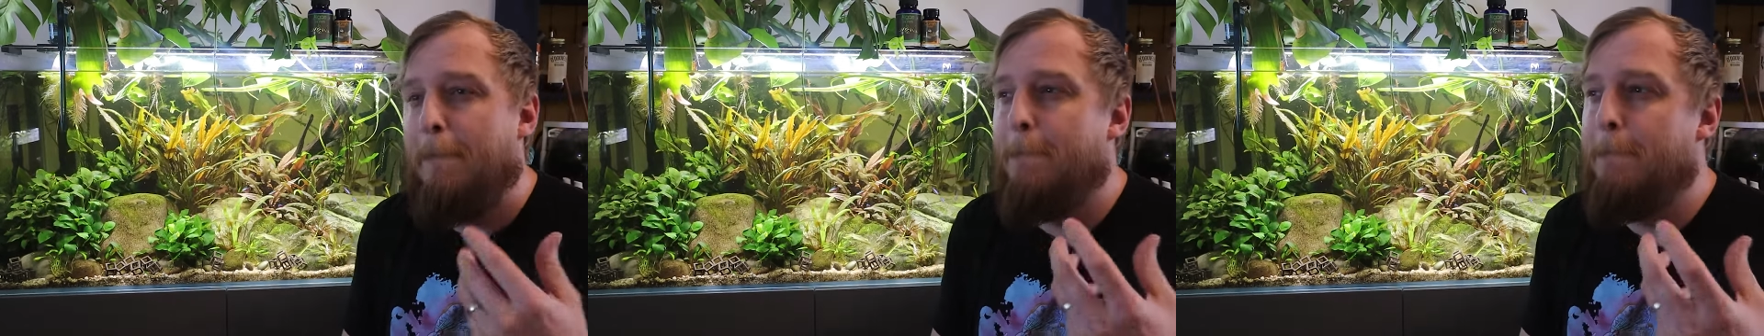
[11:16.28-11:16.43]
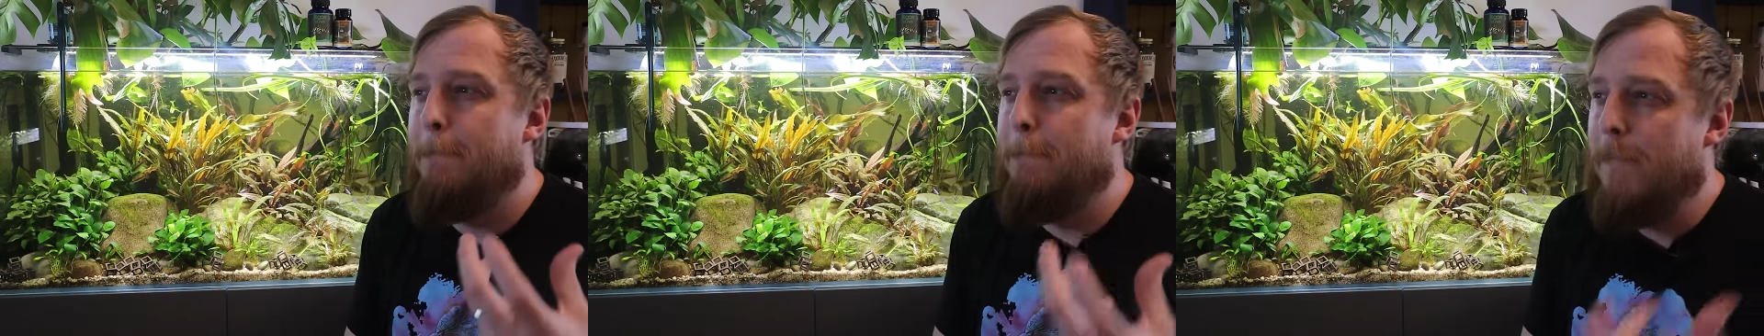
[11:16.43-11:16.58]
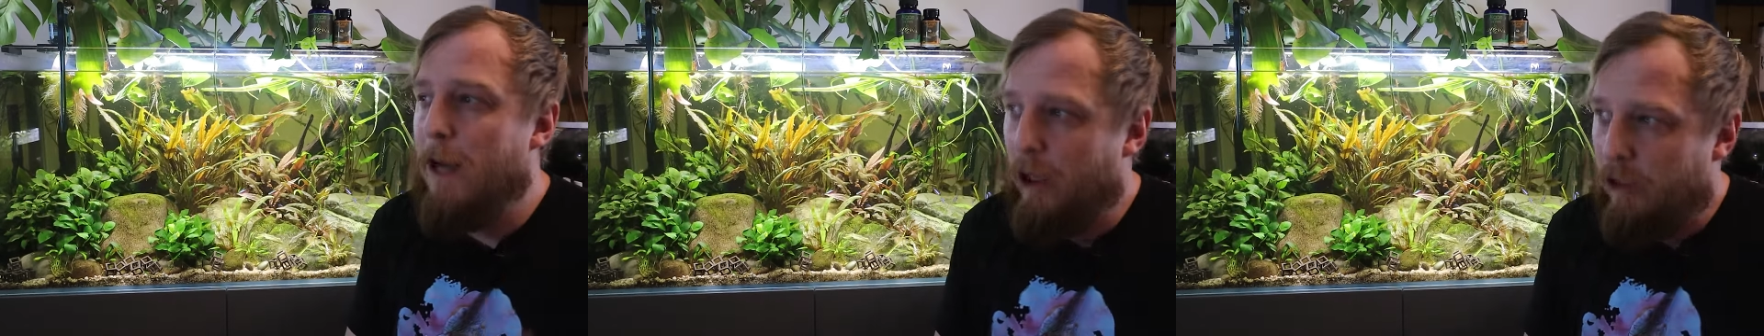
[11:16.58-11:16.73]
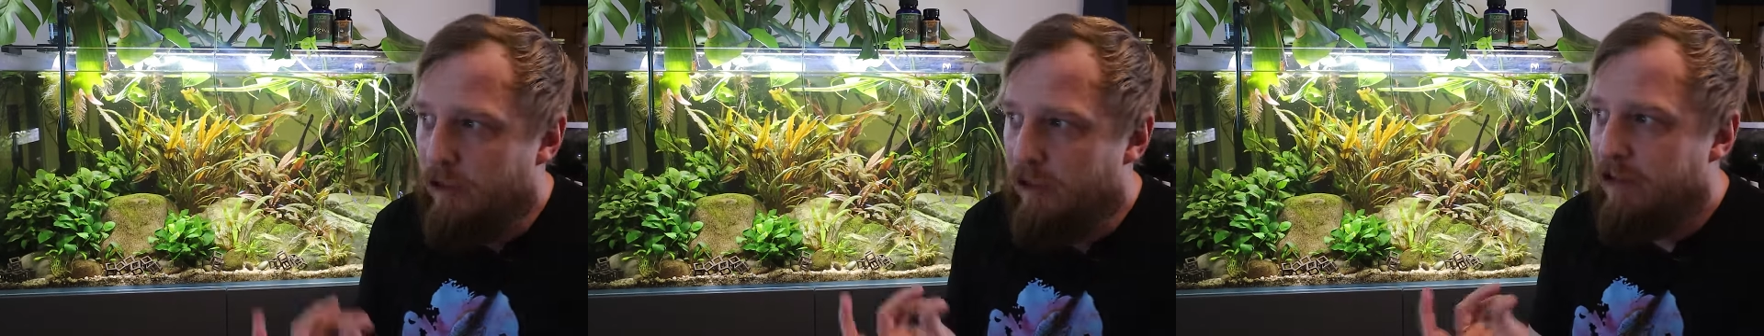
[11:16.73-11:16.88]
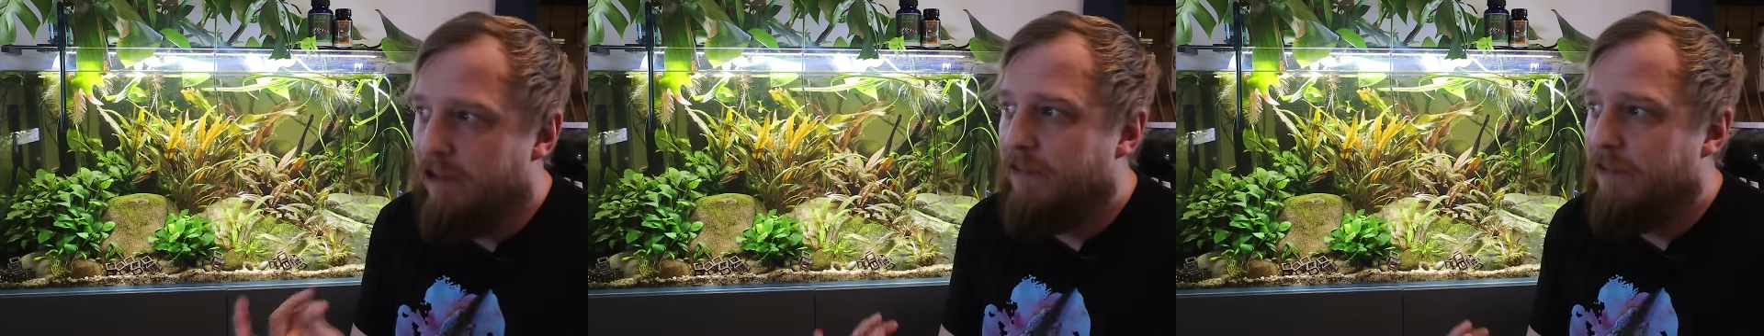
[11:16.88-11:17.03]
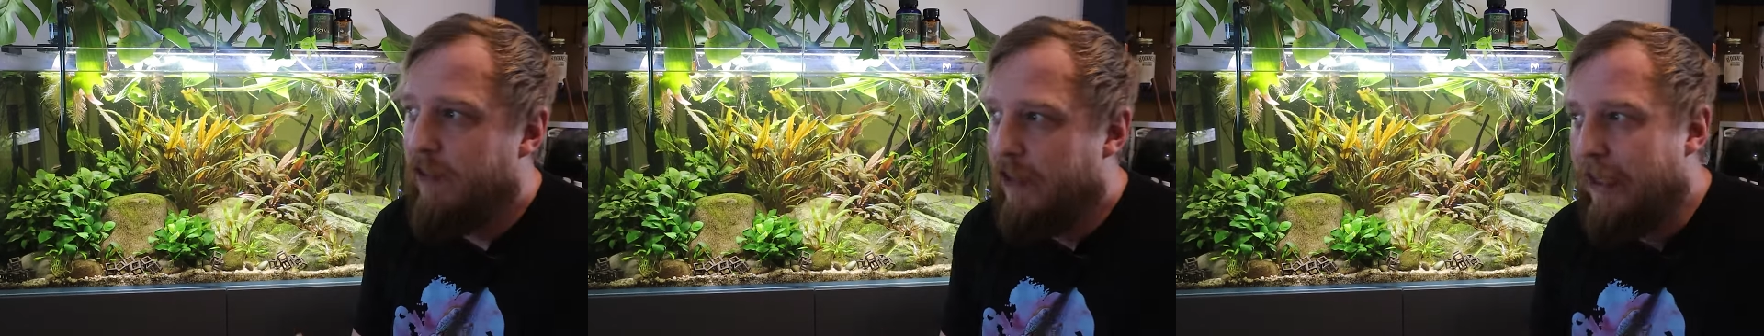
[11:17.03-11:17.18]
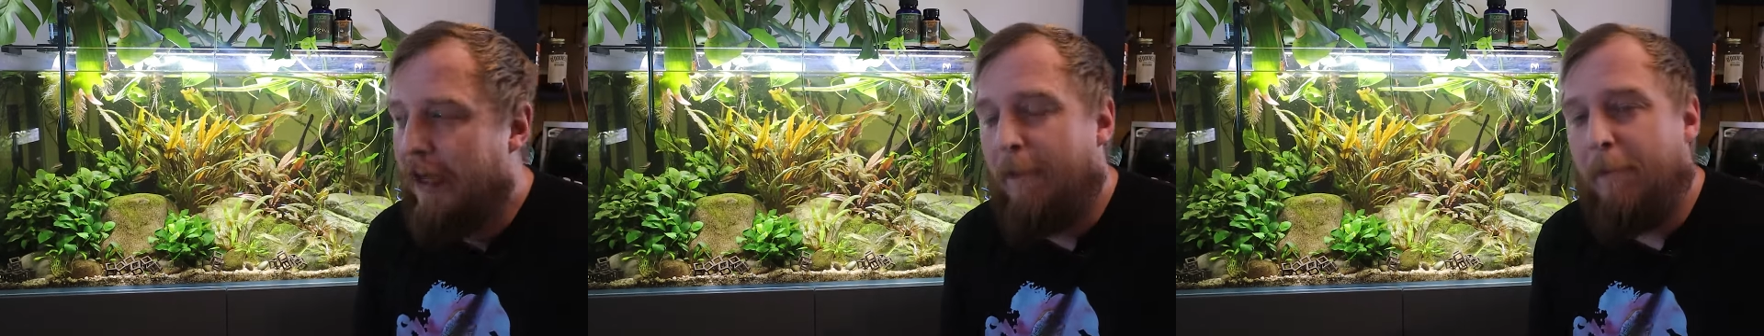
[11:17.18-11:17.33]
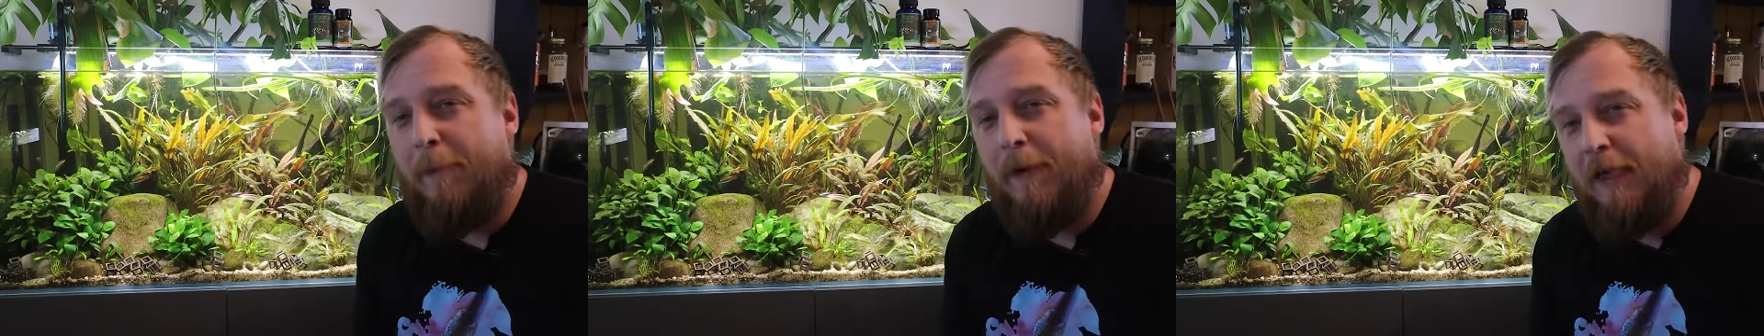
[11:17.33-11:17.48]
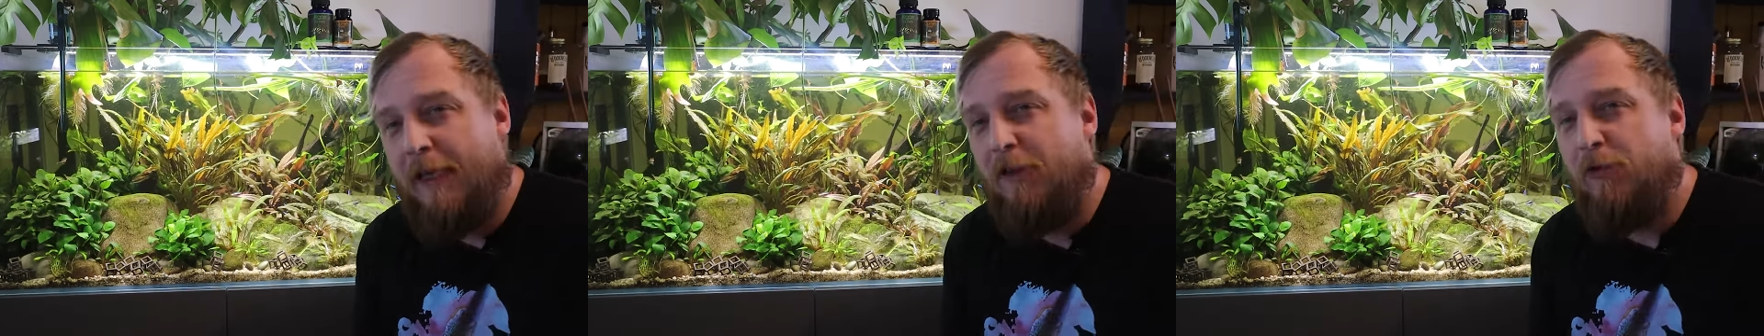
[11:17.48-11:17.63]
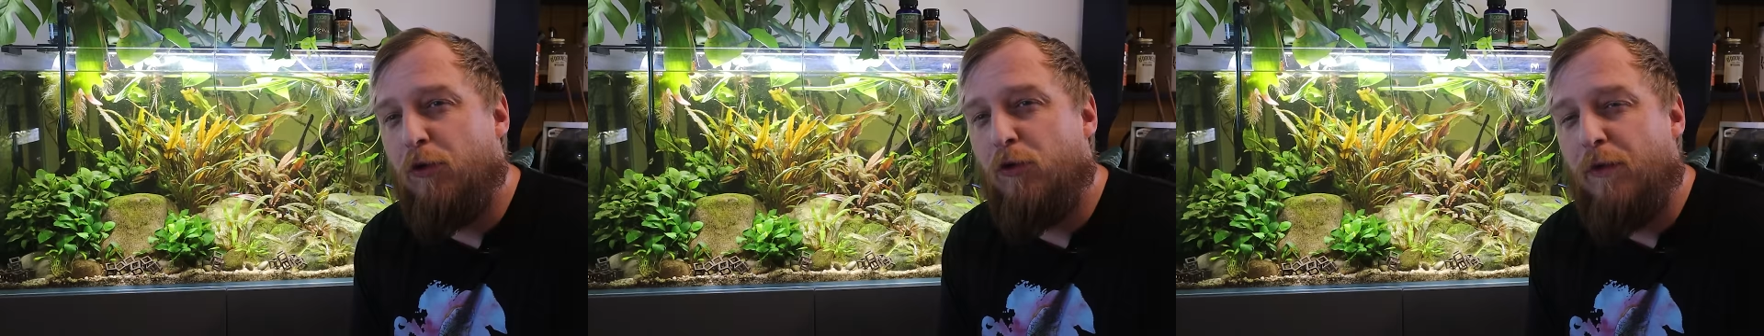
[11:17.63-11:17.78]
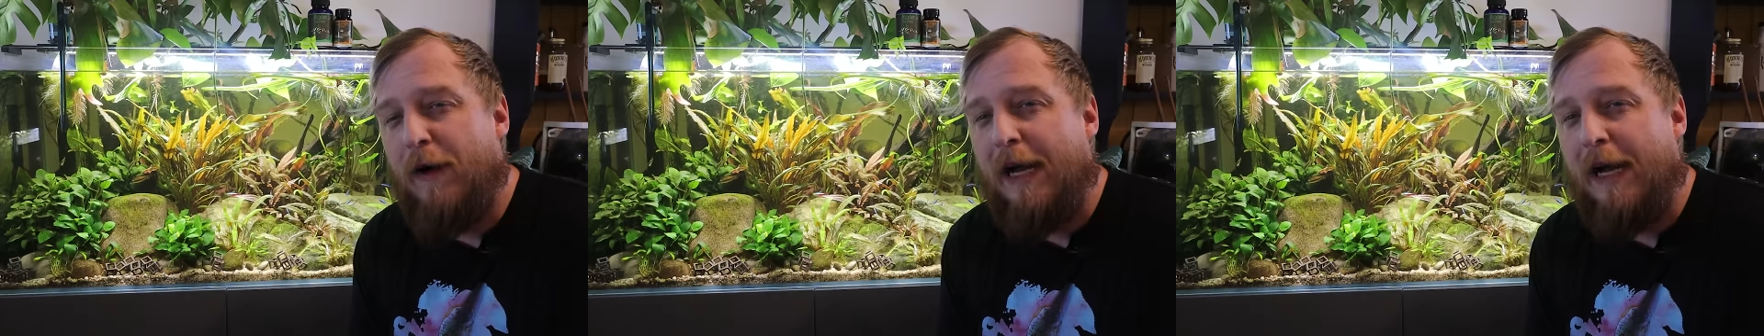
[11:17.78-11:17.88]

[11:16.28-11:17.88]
most of the companies will